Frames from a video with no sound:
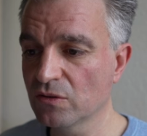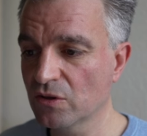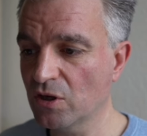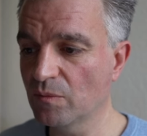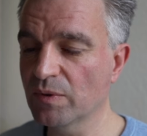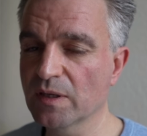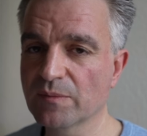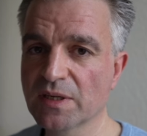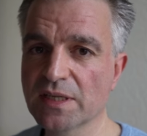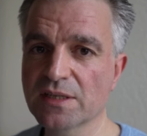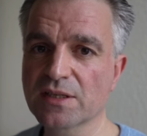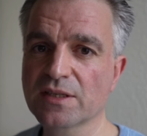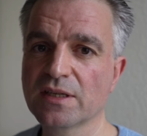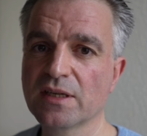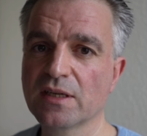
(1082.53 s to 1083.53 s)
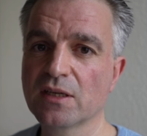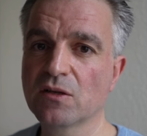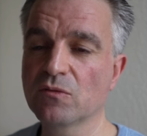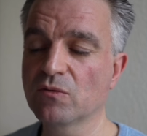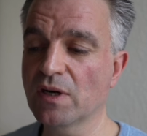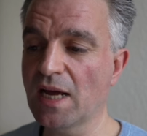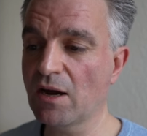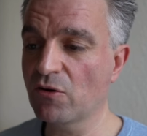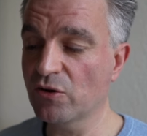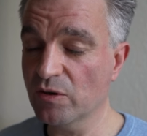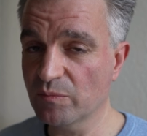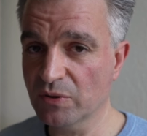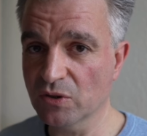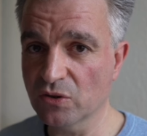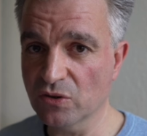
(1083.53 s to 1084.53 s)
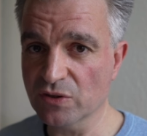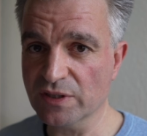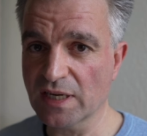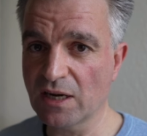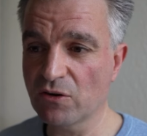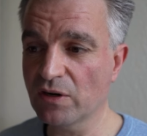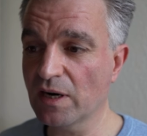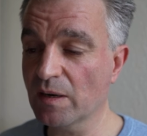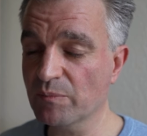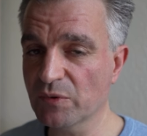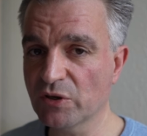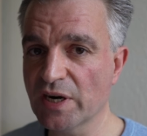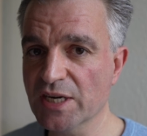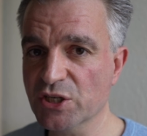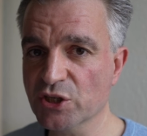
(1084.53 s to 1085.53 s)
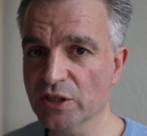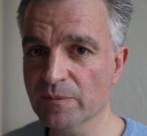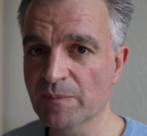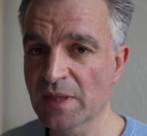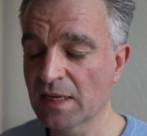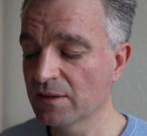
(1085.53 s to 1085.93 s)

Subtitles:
compliments and our applause, our admiration.